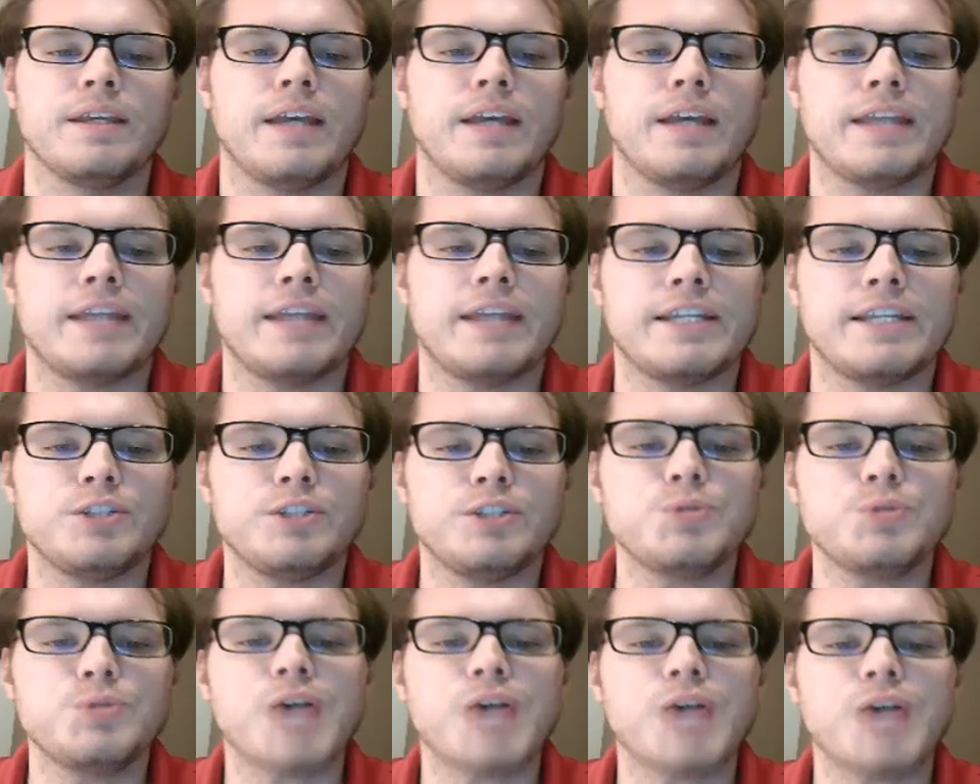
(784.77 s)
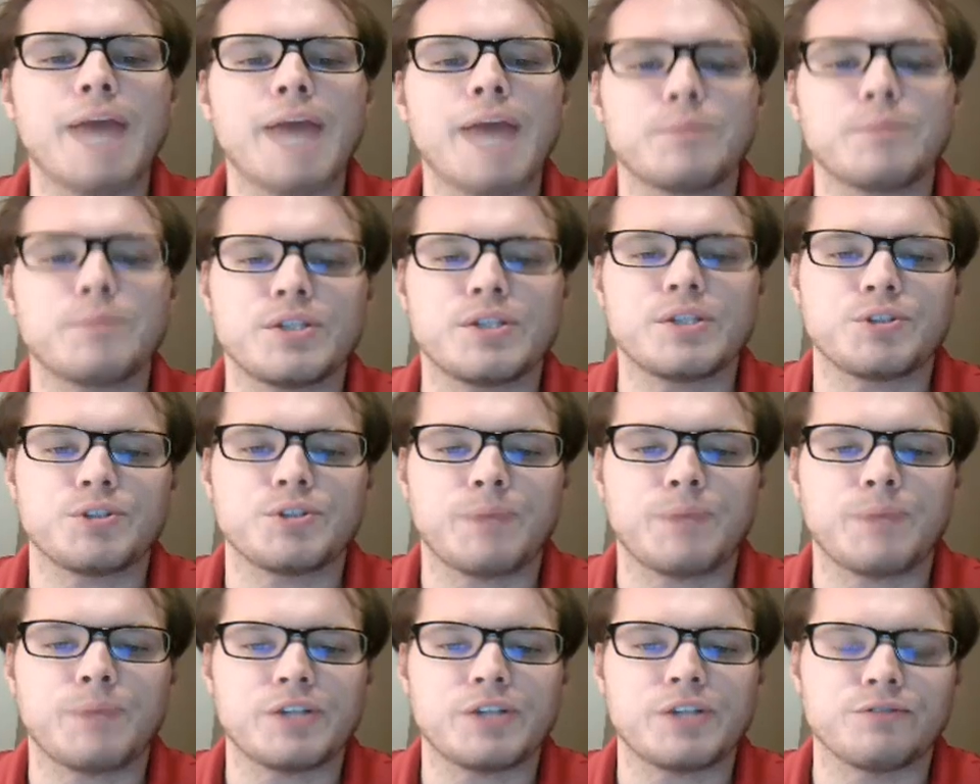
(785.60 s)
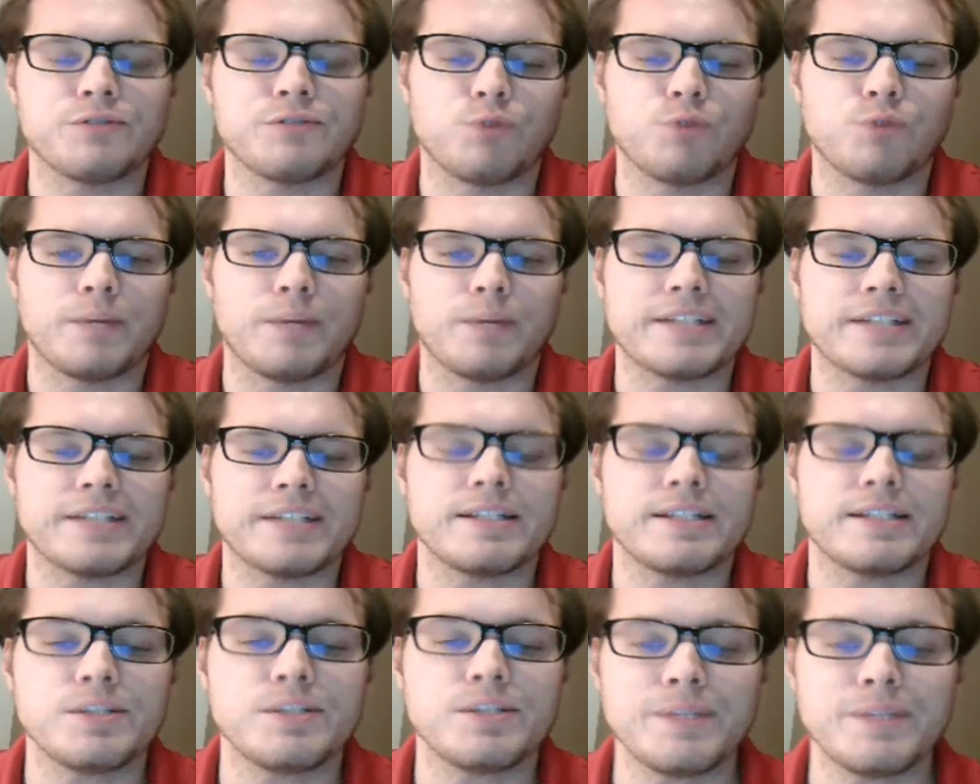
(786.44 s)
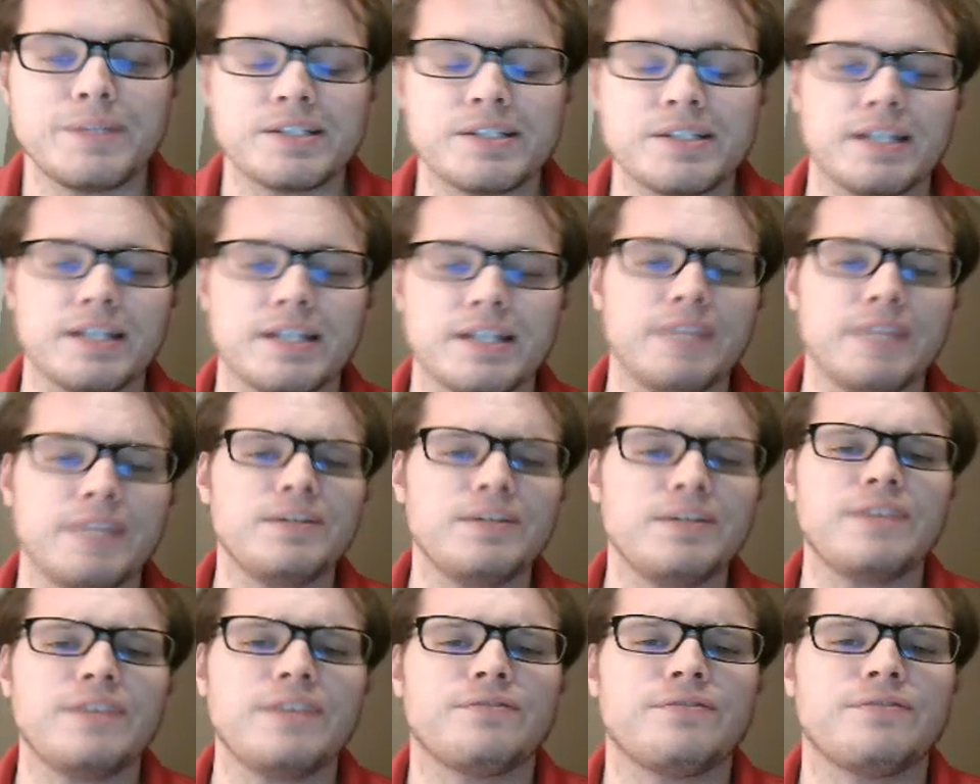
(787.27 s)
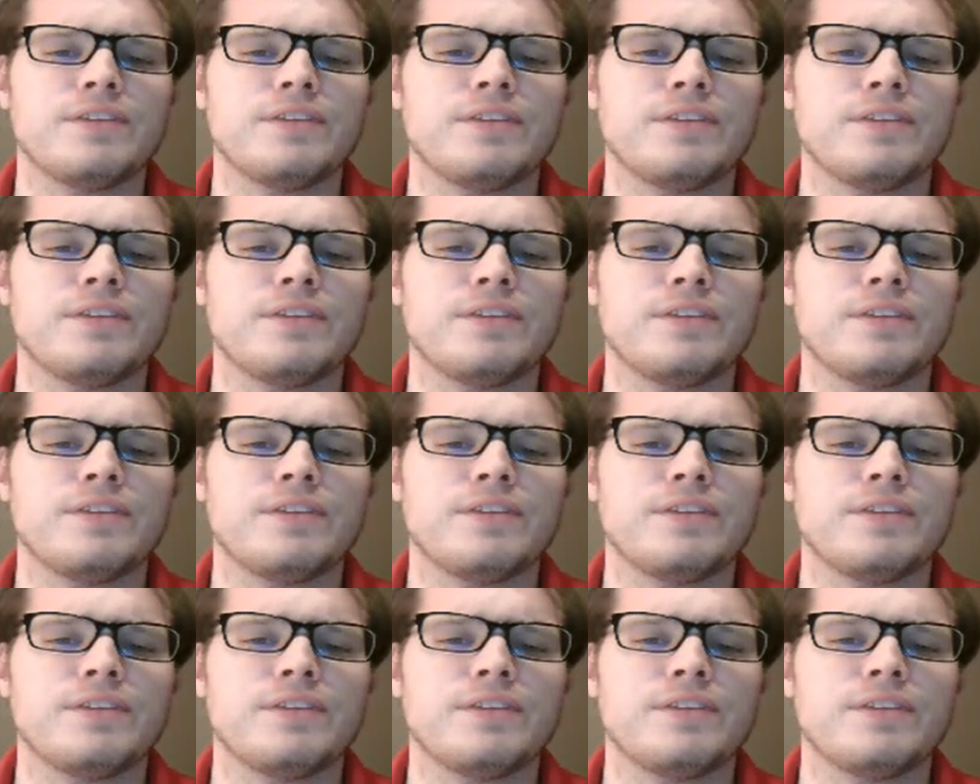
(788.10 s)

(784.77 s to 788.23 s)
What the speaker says: And then use high participation formats. And this means that even if